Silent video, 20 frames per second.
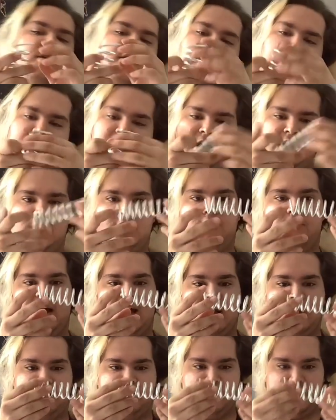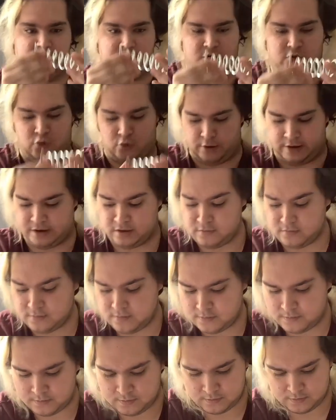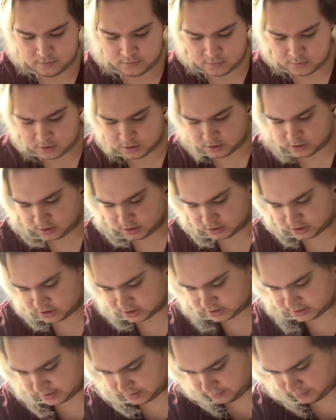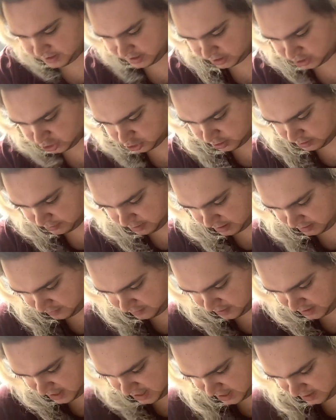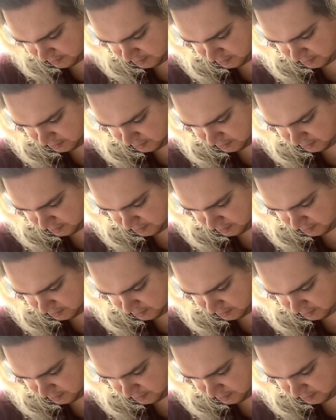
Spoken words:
And you have your coil. Just let me trim off the